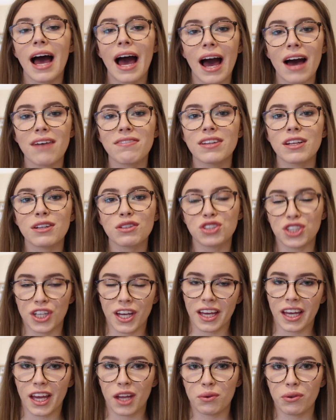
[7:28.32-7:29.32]
have a little
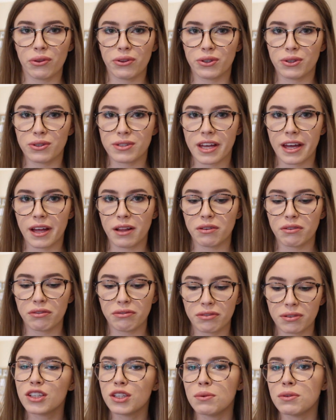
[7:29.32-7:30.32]
check-in with
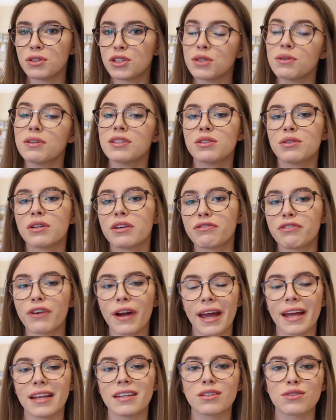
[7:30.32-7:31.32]
yourself. You would do it to a
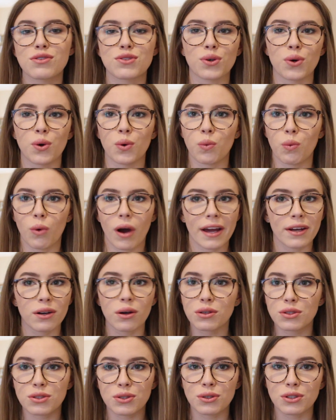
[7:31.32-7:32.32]
friend, so why
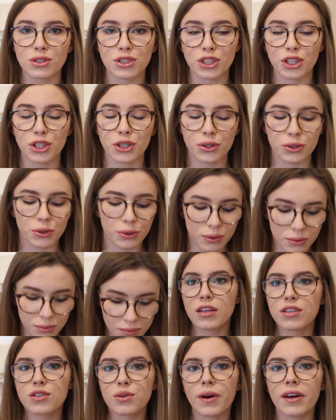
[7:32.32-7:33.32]
not do it to you?
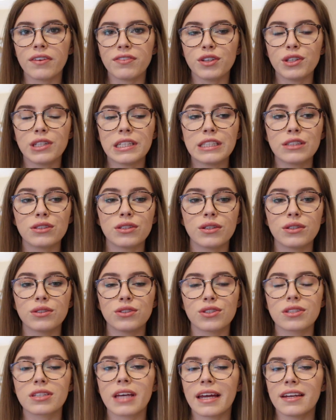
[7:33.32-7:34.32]
So if you need to,
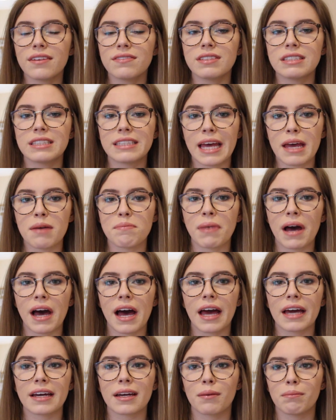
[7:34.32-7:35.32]
just kind of step
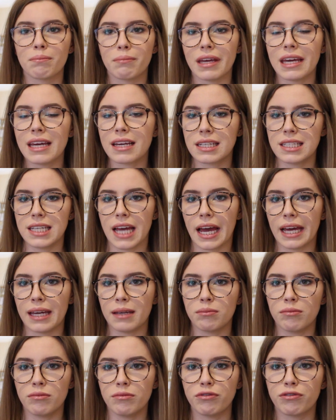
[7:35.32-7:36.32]
back, make
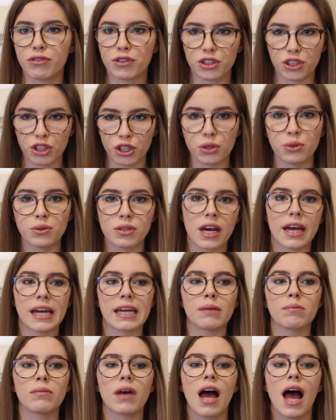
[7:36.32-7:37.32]
time for you
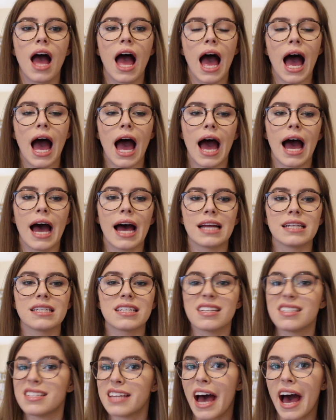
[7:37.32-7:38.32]
time, and
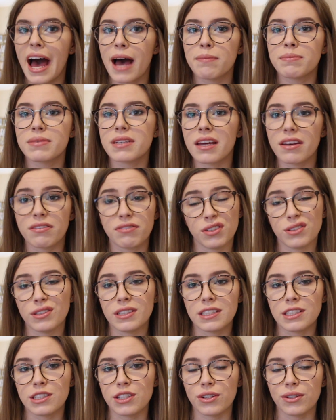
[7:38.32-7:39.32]
adapt if you
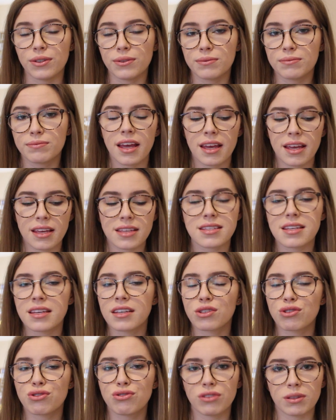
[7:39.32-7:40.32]
need to. It's
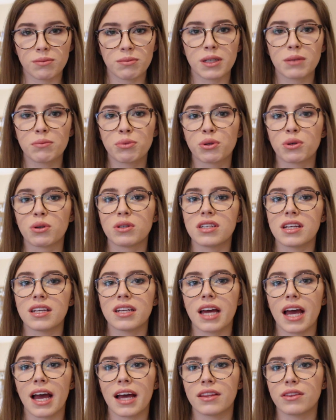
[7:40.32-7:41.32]
extremely
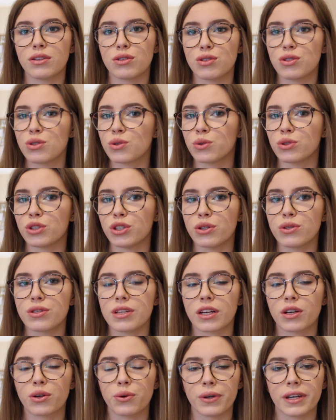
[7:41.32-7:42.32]
important, and there's no use
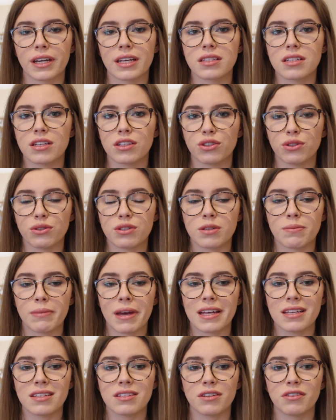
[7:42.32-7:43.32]
in going into a new
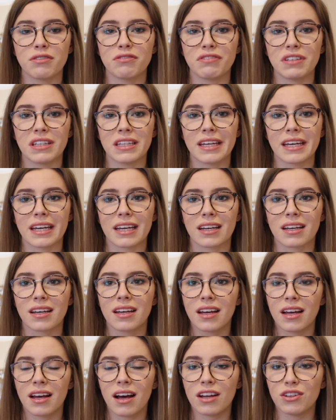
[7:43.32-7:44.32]
semester feeling
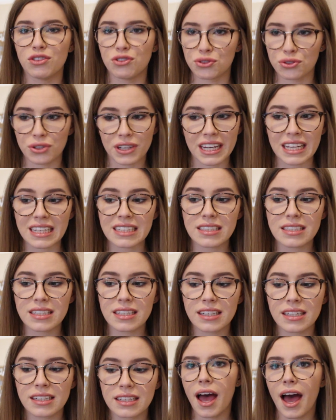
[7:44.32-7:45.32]
drained.
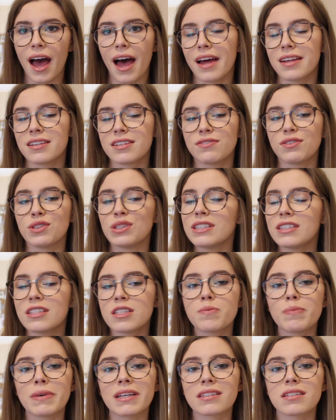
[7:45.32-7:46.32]
And if you need to
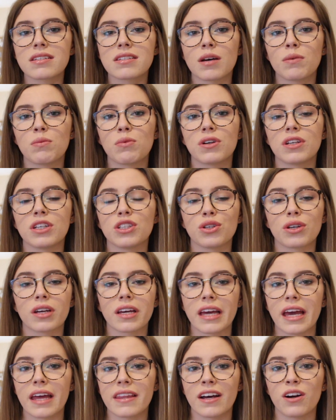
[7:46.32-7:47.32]
speak to someone, you
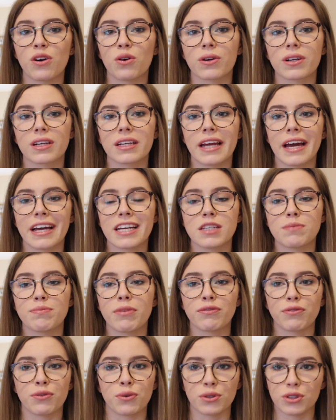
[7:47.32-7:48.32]
can get that organised
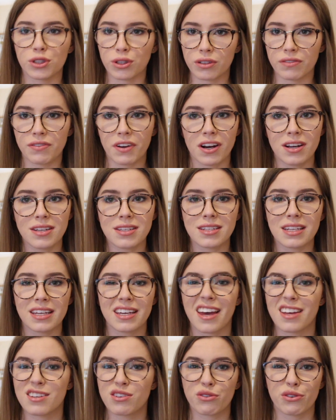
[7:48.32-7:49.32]
before university
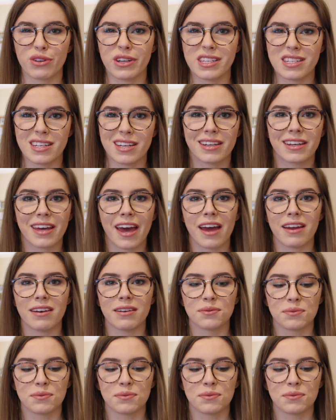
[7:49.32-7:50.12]
gets crazy again.